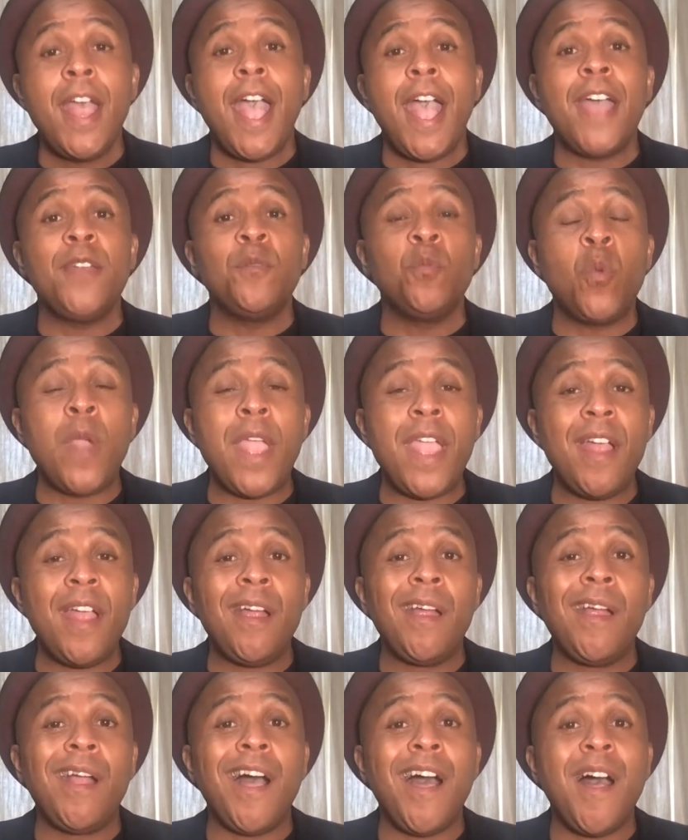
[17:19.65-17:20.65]
And
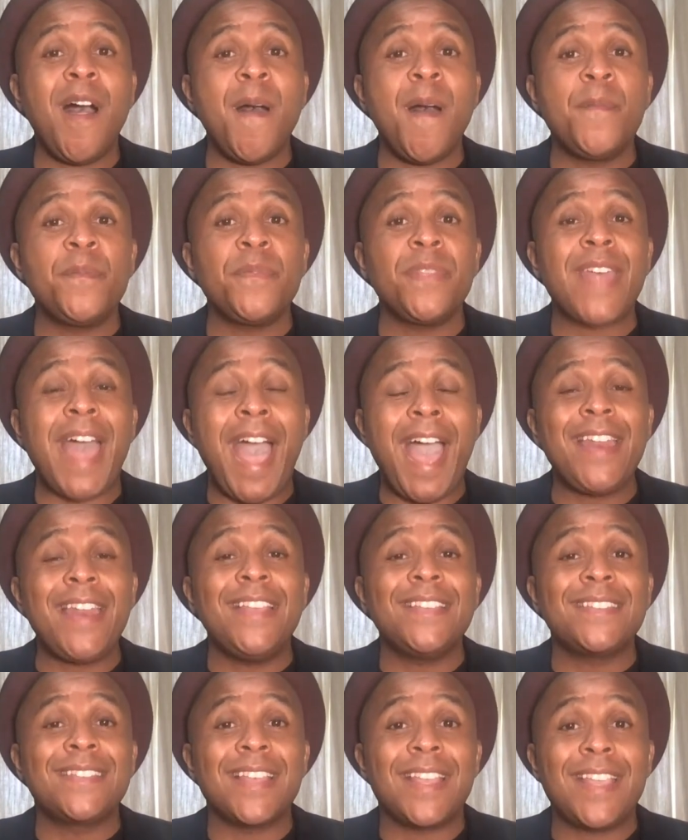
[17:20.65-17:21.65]
where um, that
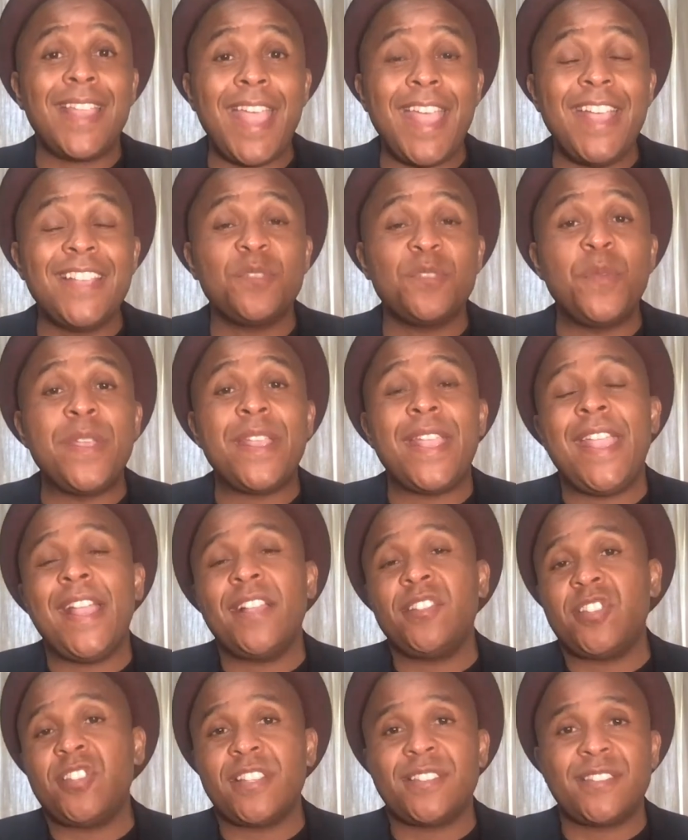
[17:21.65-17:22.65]
is the case, we
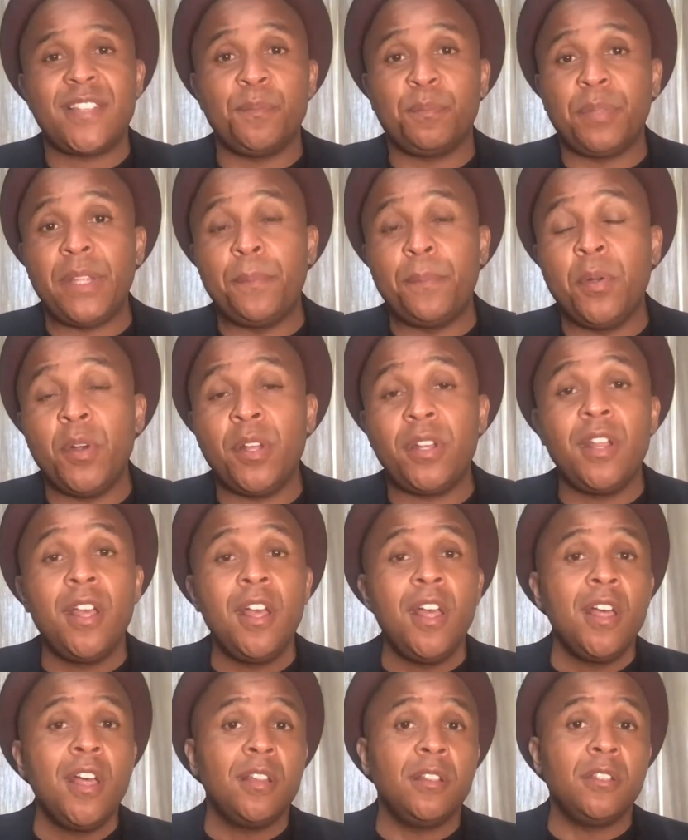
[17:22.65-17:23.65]
can't just simply put
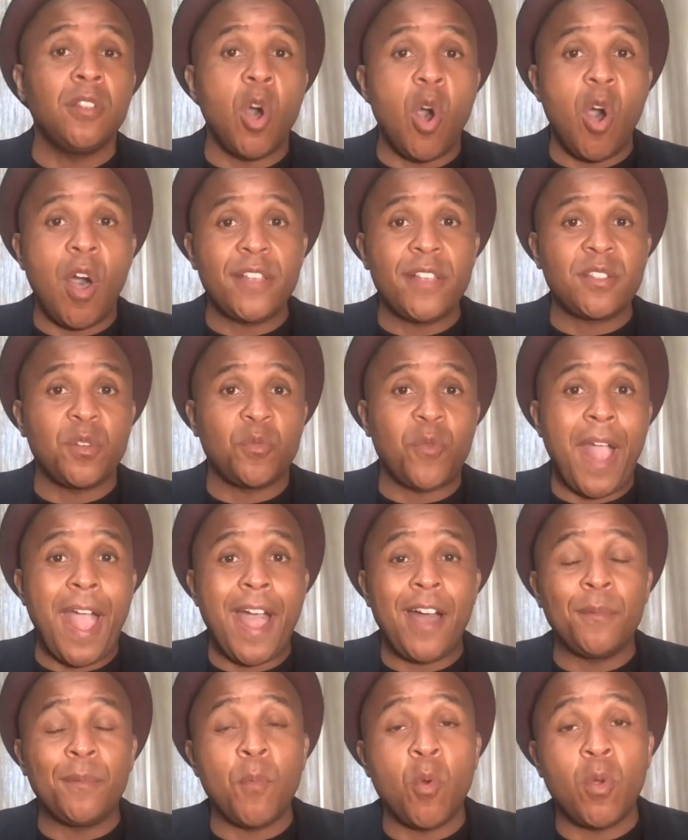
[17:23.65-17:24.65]
laws
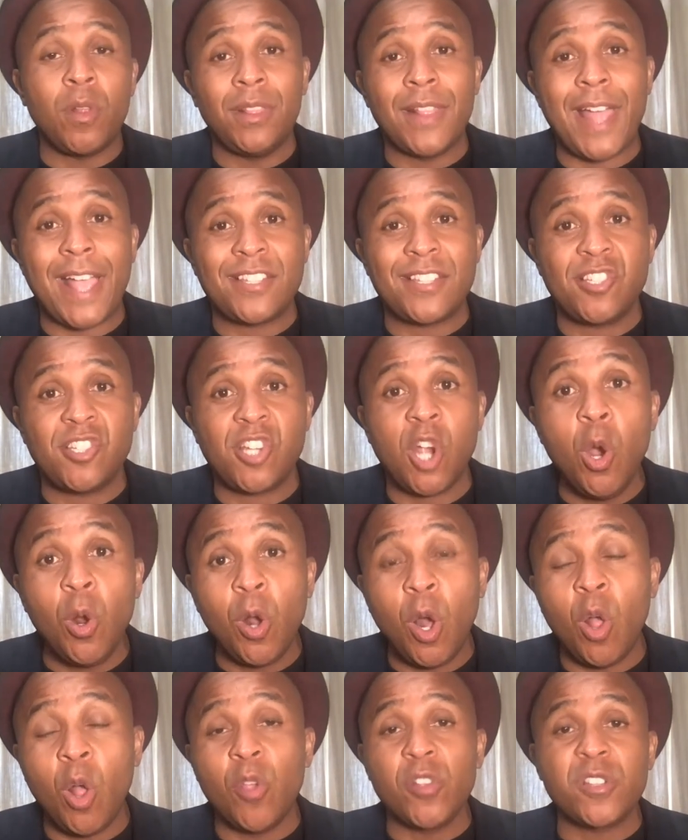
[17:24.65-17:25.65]
around less
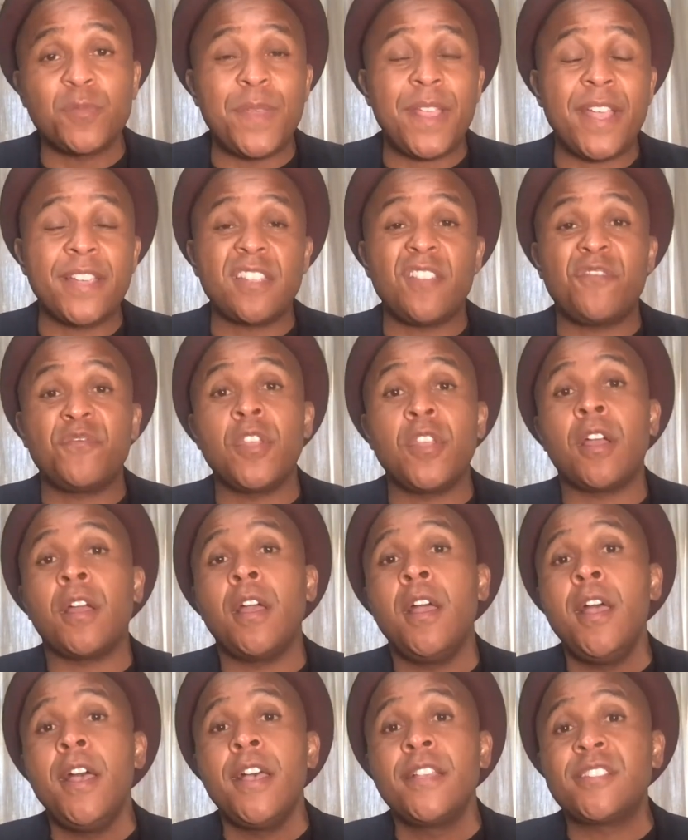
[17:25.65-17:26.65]
chokeholds because if the
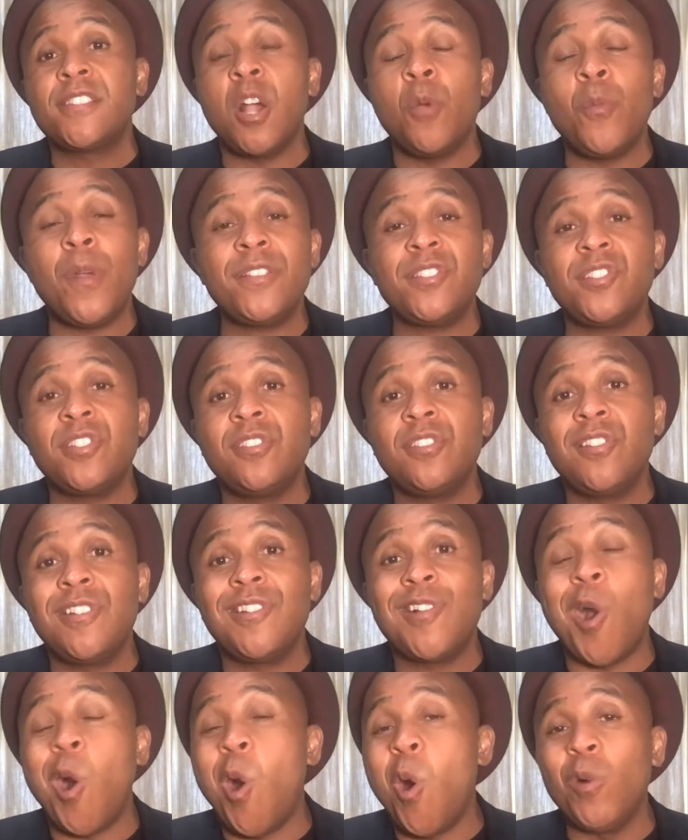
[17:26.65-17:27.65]
someone's
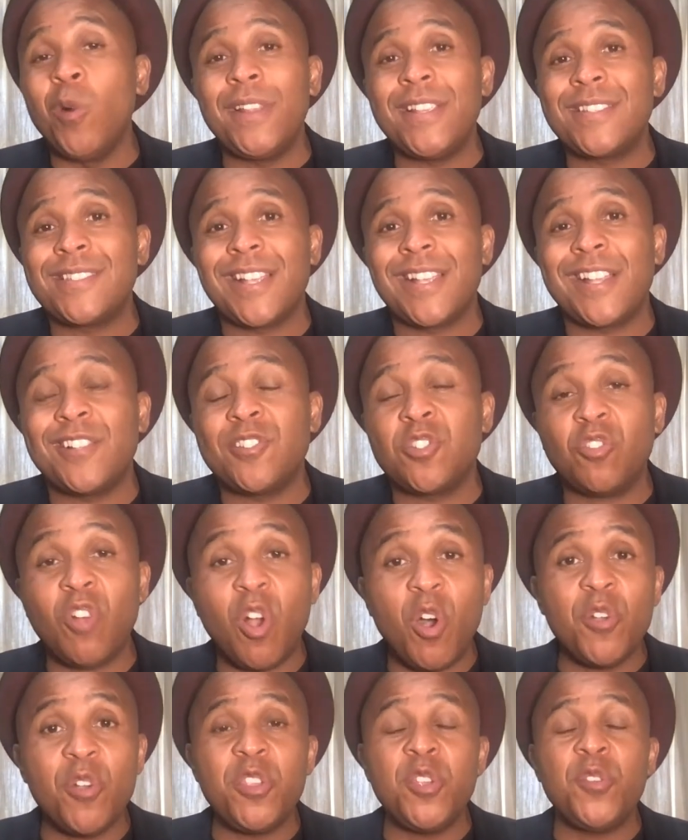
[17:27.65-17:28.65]
goal is to
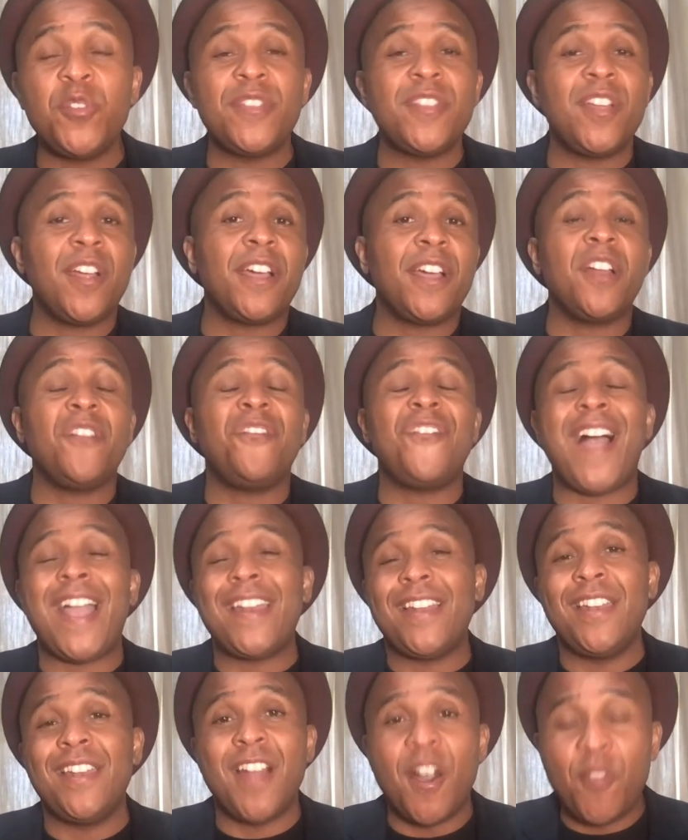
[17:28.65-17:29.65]
control you, then they're going to find
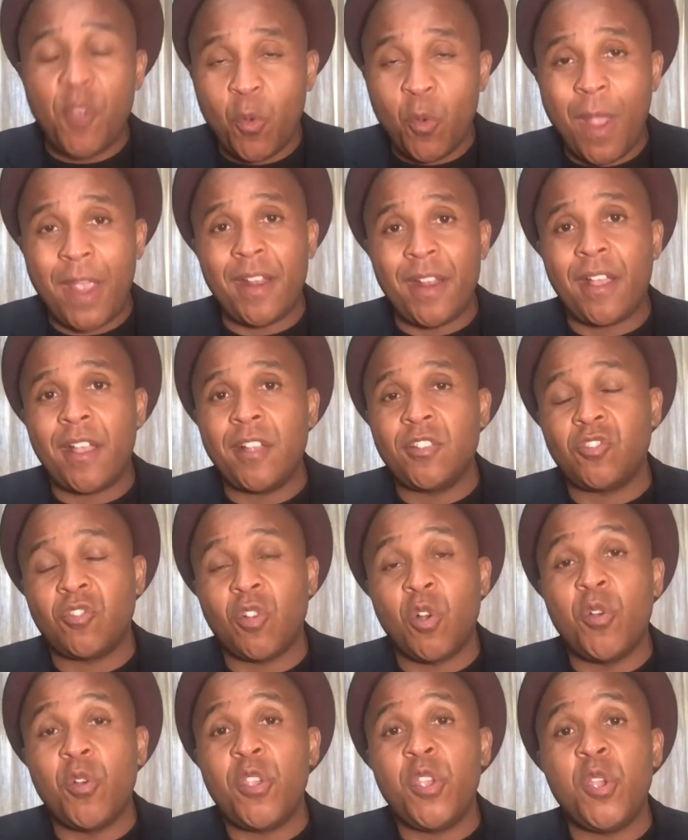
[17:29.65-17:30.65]
another way to
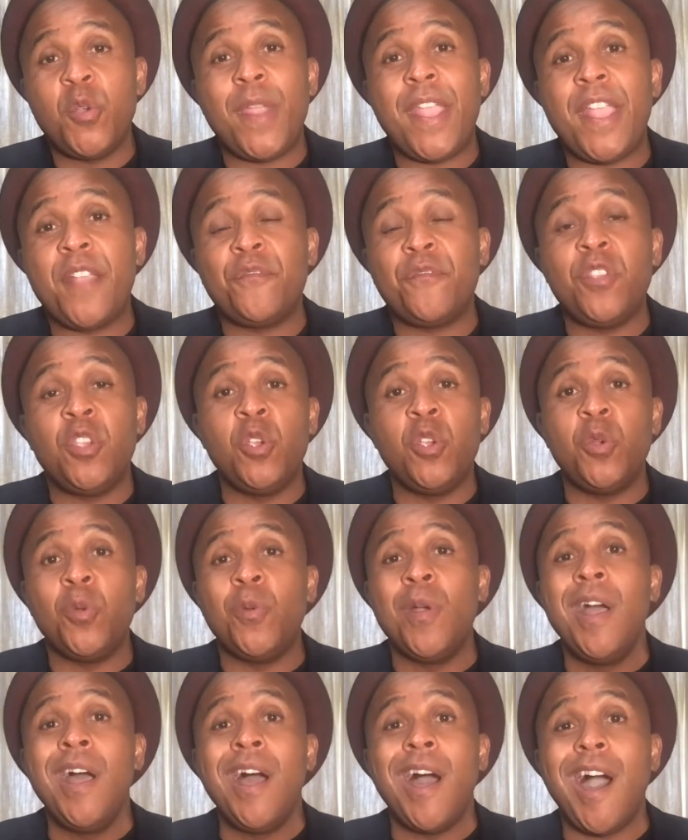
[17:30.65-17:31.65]
control you if you
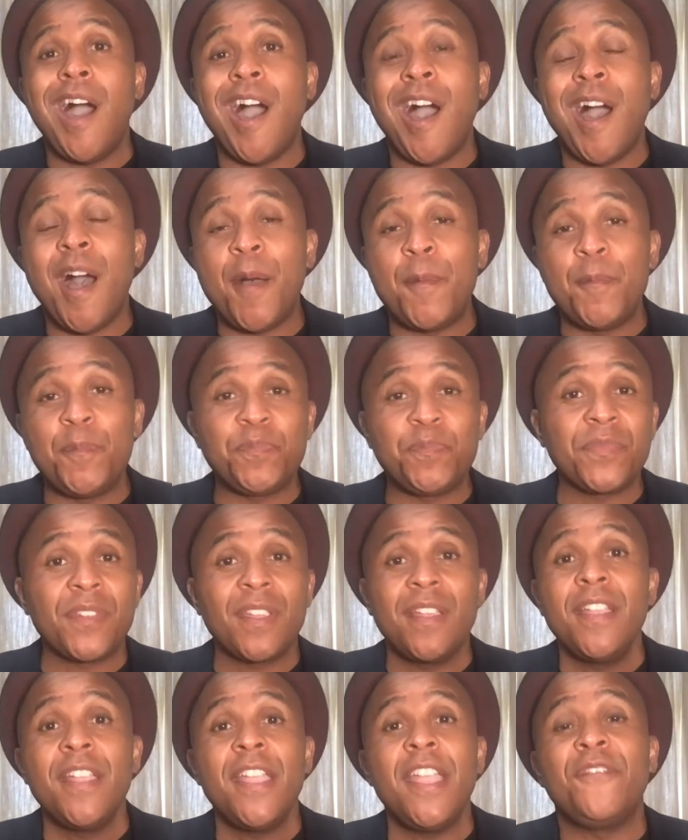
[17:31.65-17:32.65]
um,
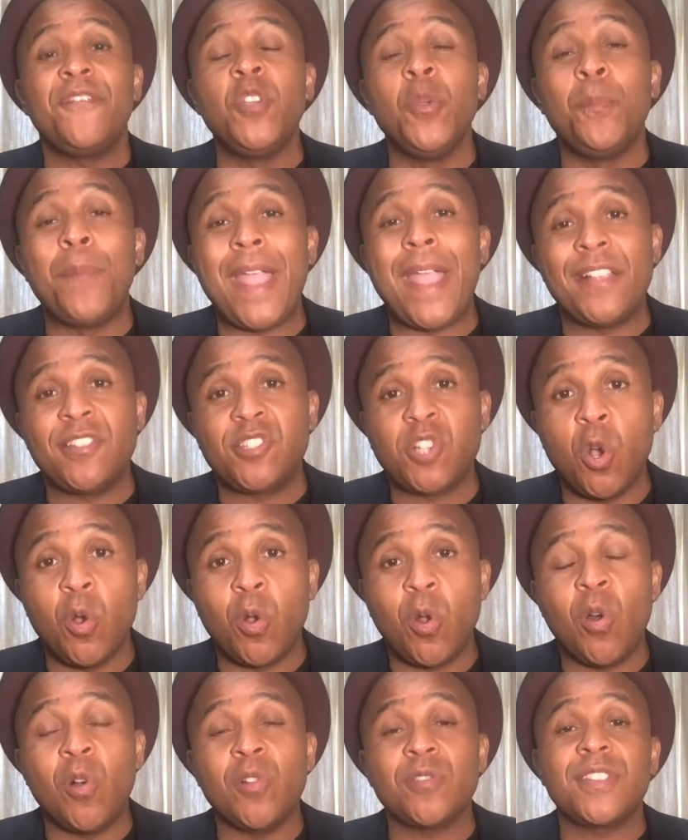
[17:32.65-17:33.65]
if you ban
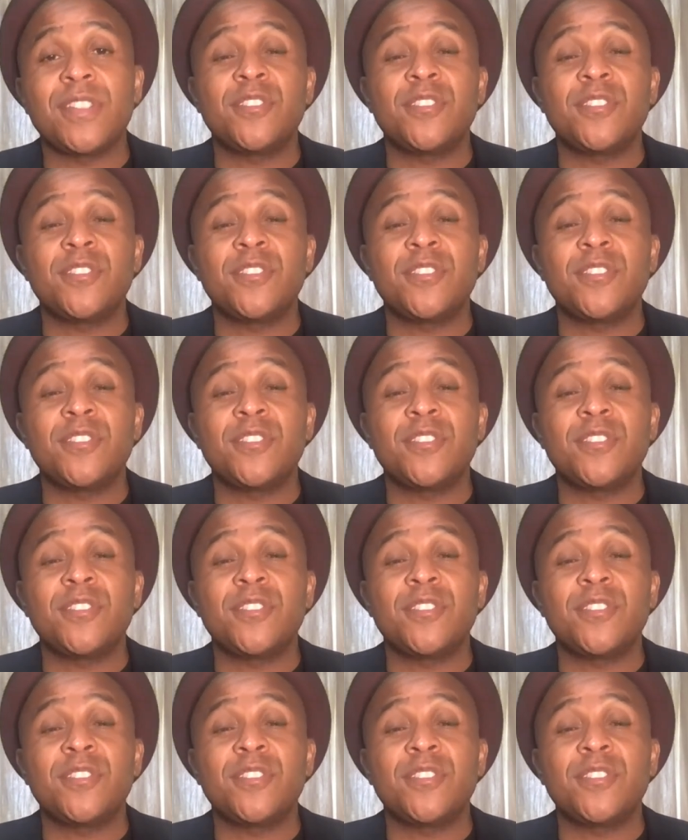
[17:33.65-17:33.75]
chokeholds.